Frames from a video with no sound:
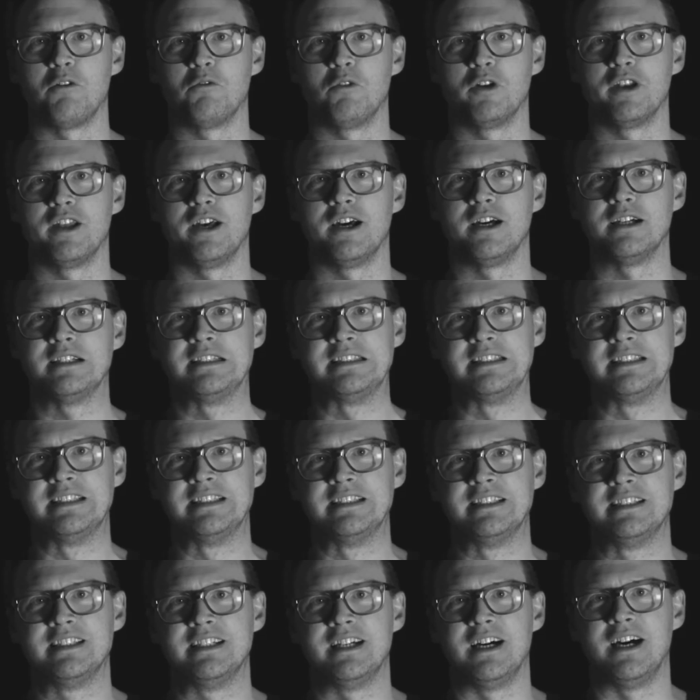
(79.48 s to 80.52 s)
out
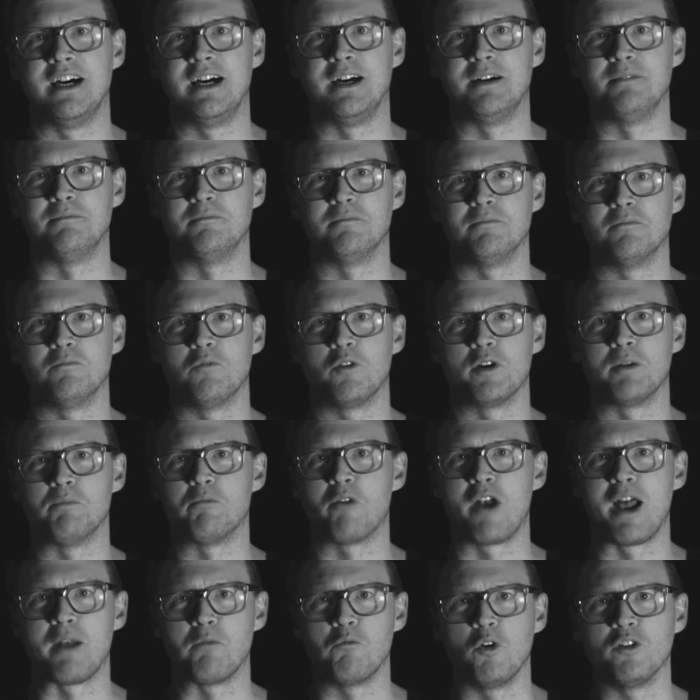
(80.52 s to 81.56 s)
what a
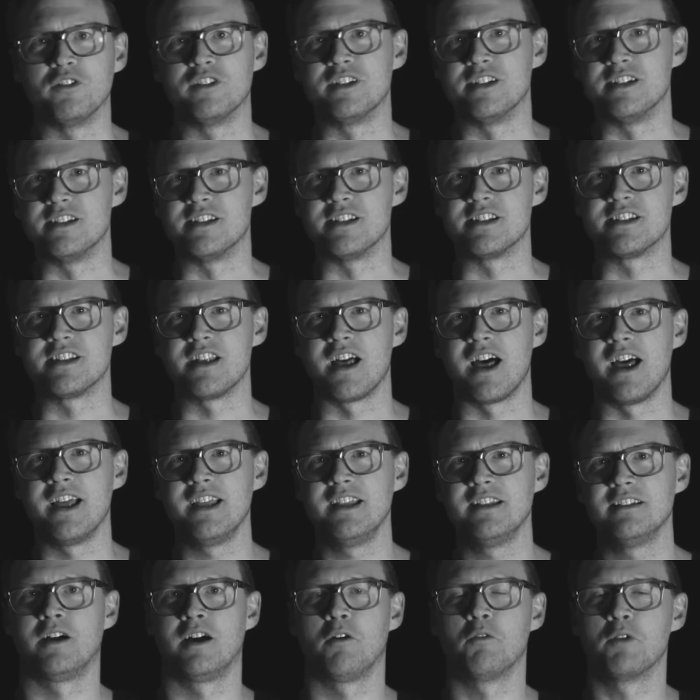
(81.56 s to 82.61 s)
brand wanted to say.
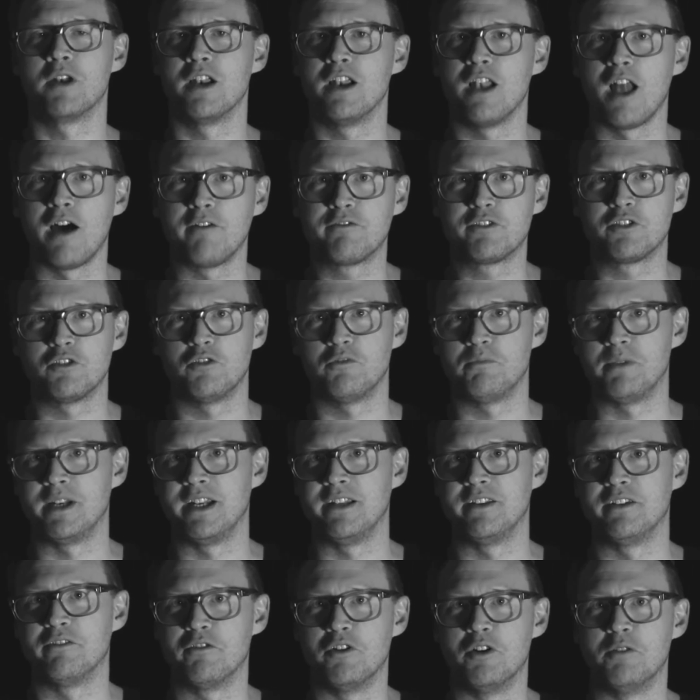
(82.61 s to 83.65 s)
I would love to have been
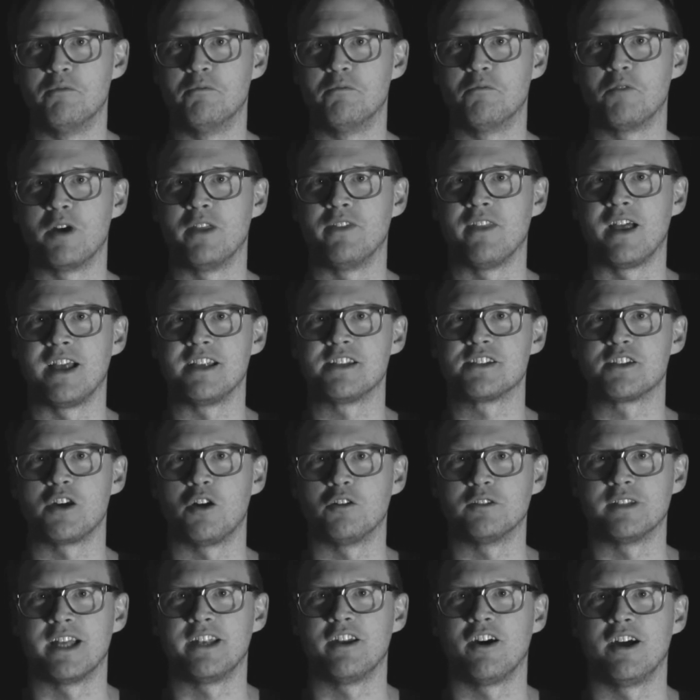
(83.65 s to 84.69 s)
in the room when they
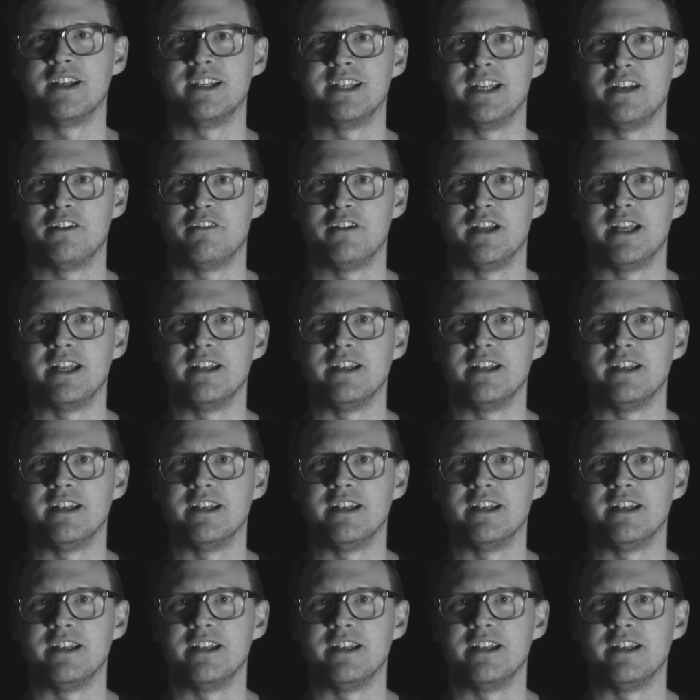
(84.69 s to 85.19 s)
sold that idea